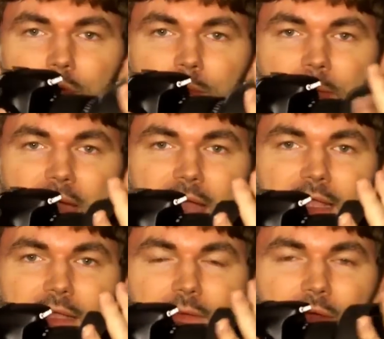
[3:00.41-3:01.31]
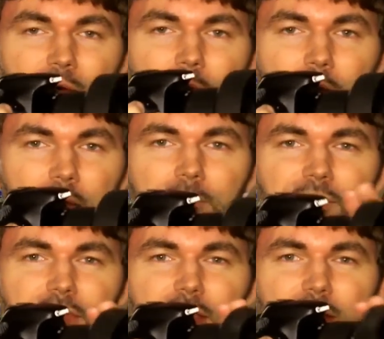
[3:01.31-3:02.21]
pull it back when I want them,
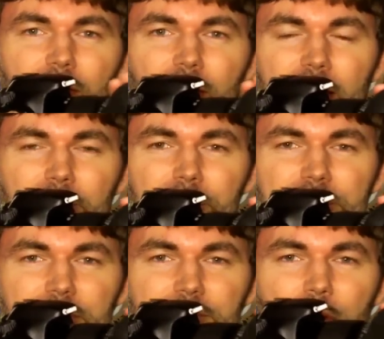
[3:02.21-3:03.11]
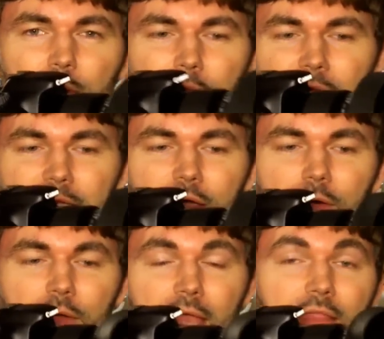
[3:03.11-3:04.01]
or I can push it forward when I
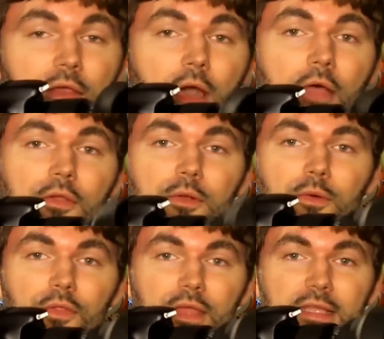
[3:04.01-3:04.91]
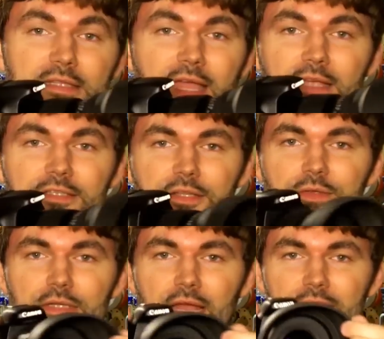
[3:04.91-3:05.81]
don't. And the other cool thing is I actually
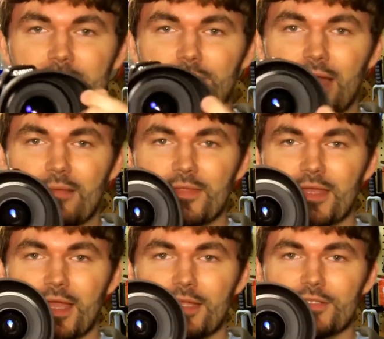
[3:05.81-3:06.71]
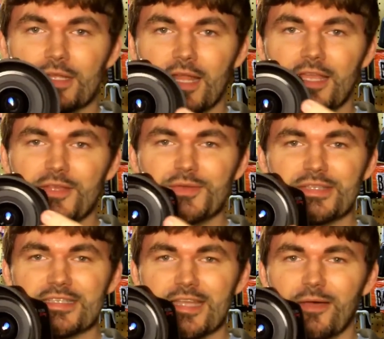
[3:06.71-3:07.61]
use it. I just grab the edge and I use
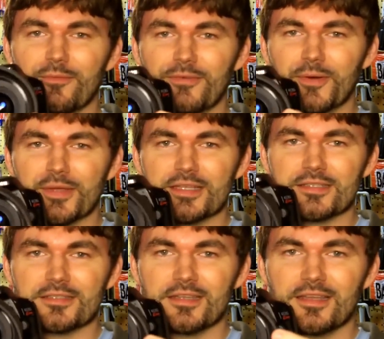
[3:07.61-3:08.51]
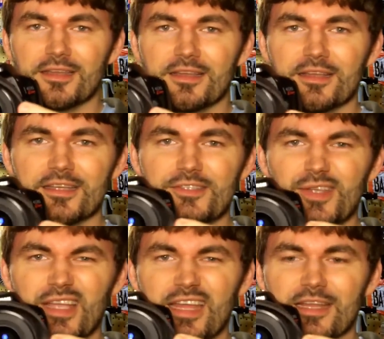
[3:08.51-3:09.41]
it to help focus, because you
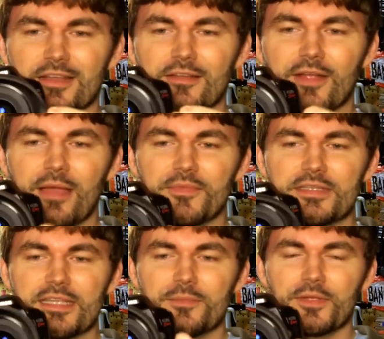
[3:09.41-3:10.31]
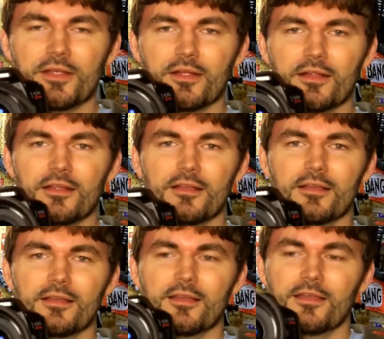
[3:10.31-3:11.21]
can kind of grab the tip here
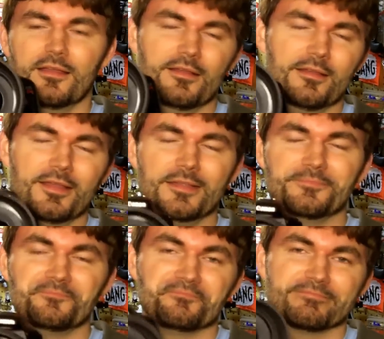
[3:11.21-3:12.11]
and